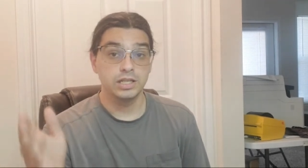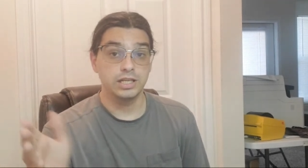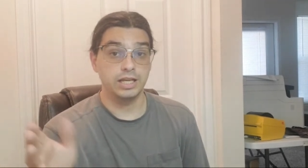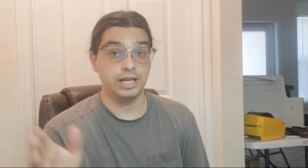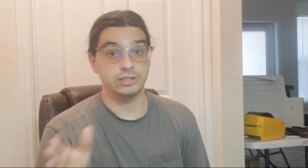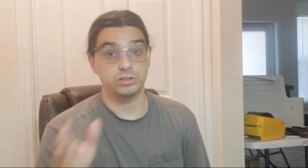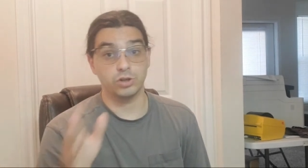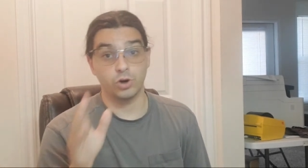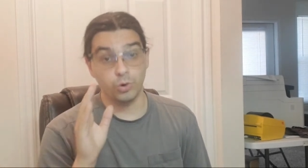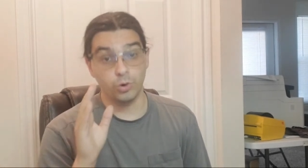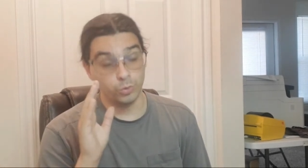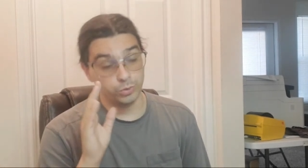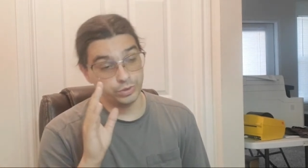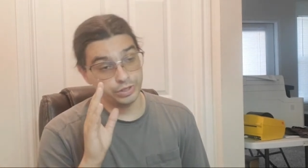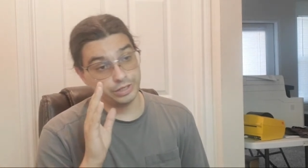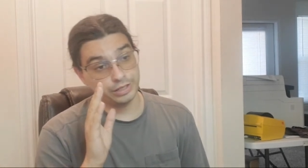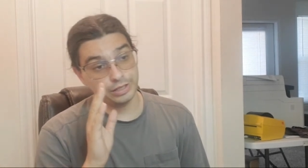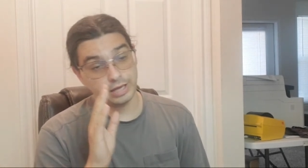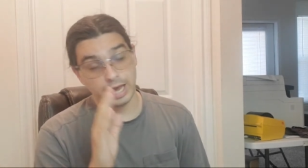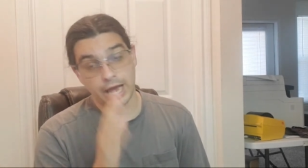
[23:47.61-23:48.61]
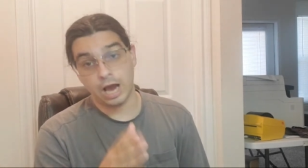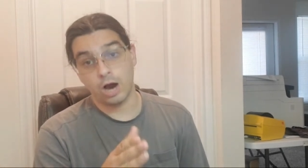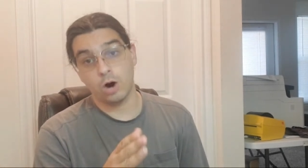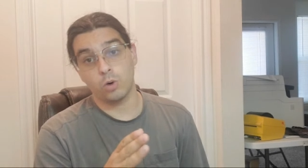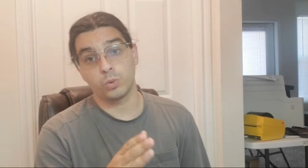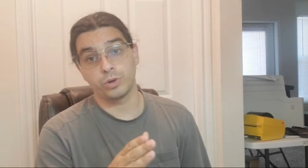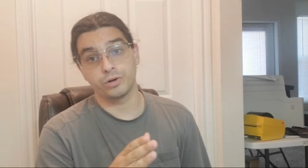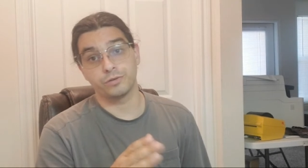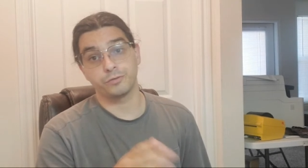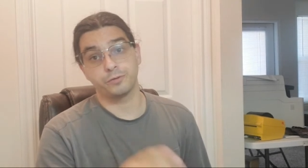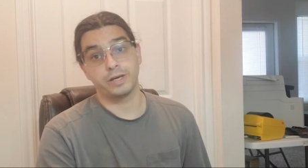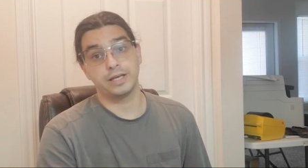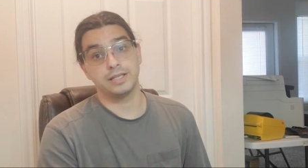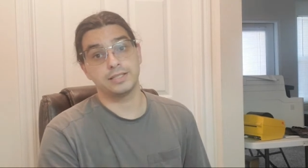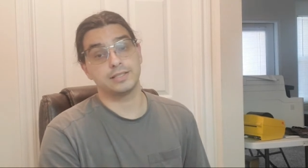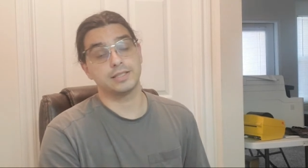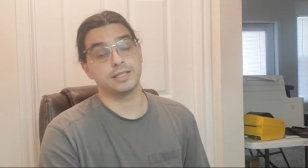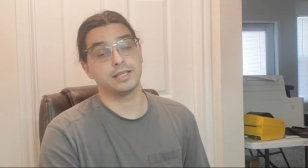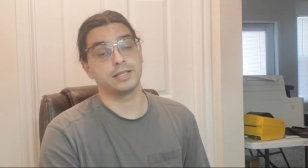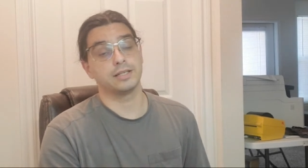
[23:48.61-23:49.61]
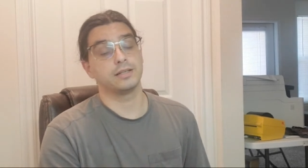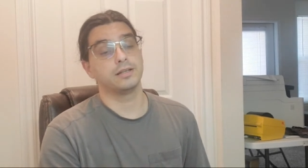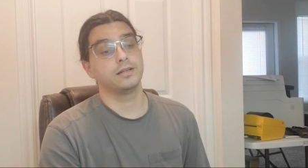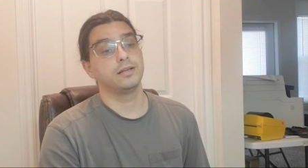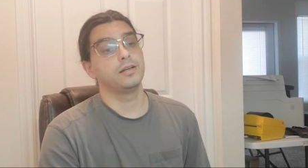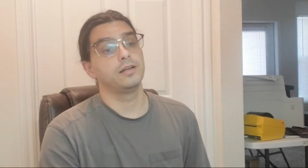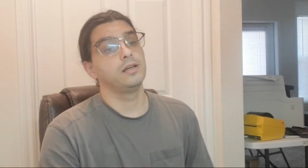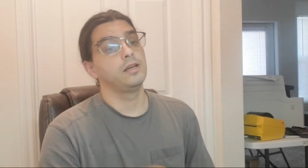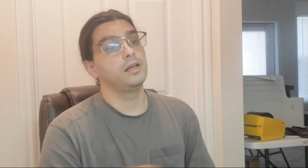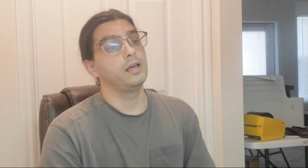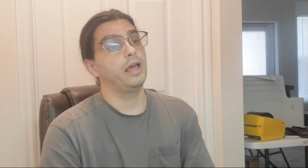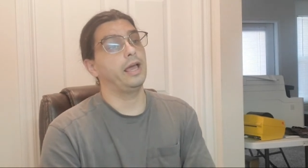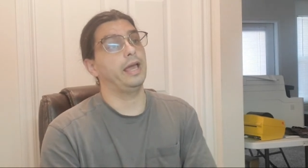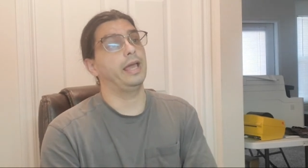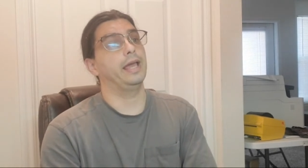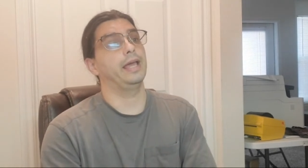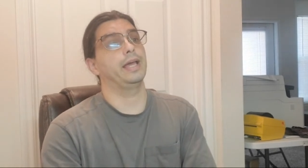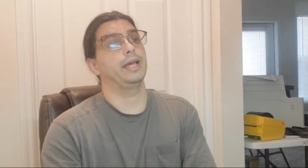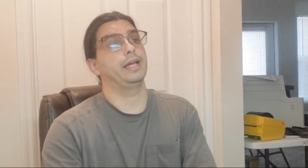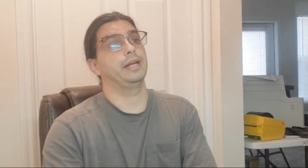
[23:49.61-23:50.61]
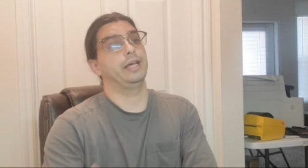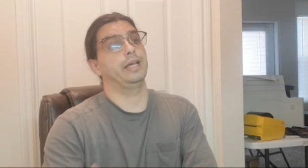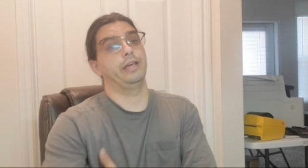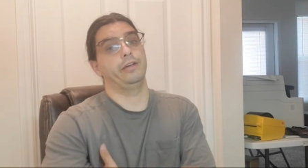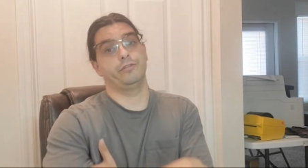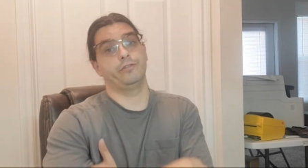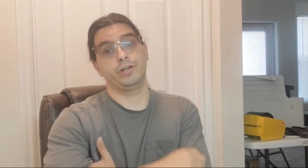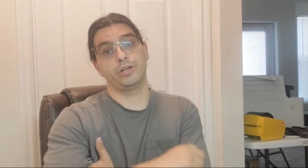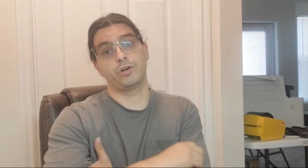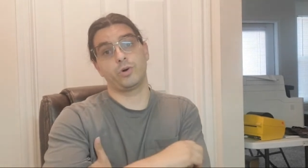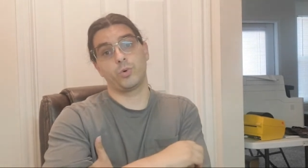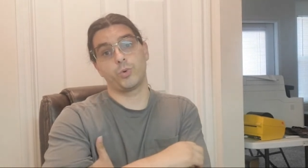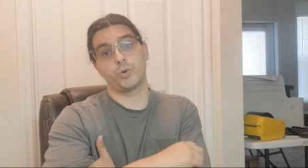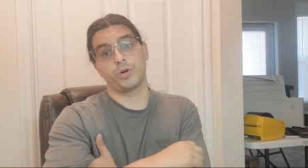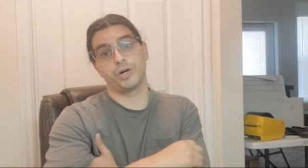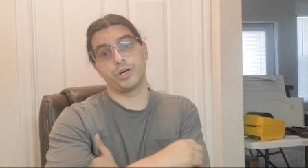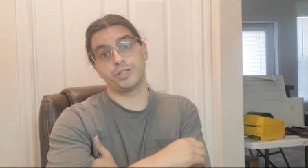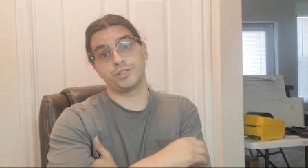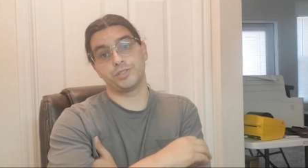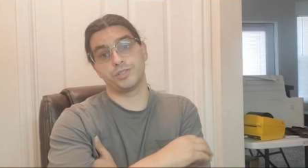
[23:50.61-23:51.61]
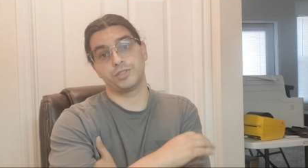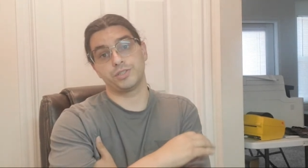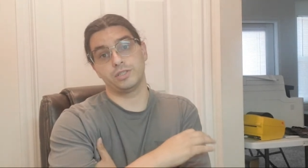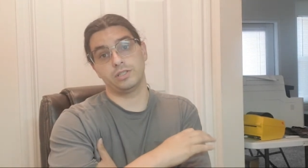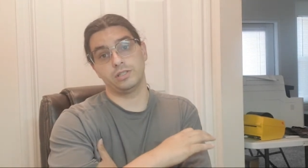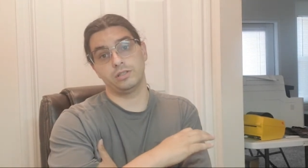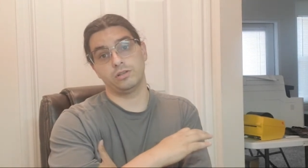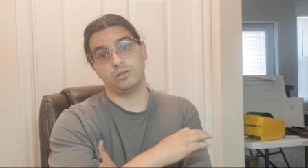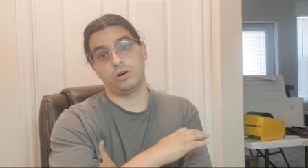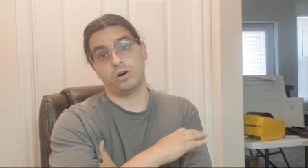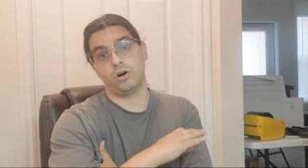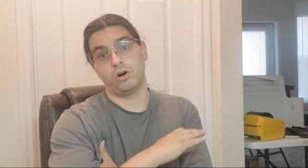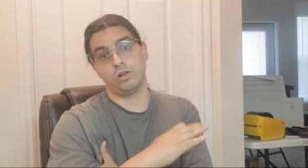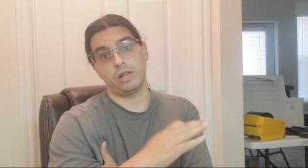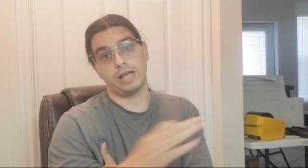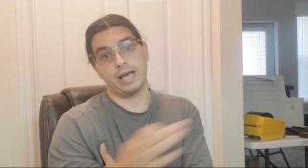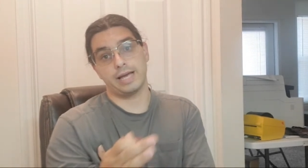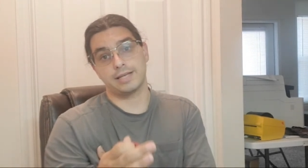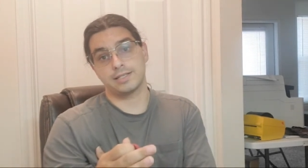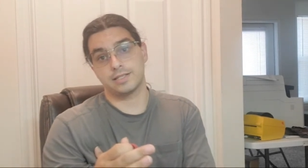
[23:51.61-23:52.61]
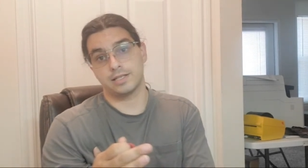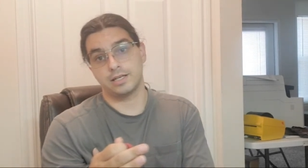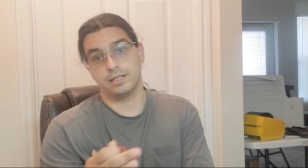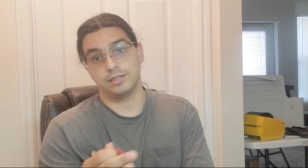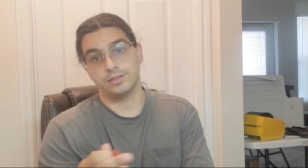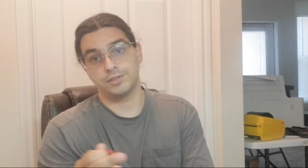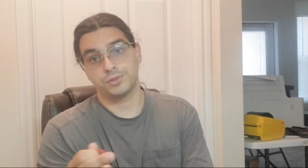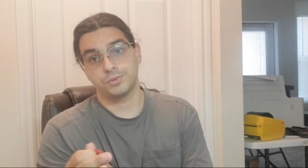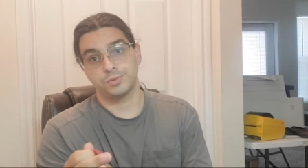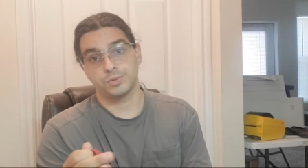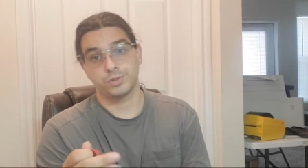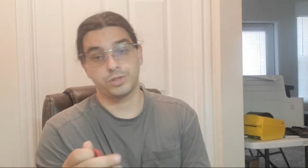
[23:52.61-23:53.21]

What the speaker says: It's only outward-facing, and it records all accidents.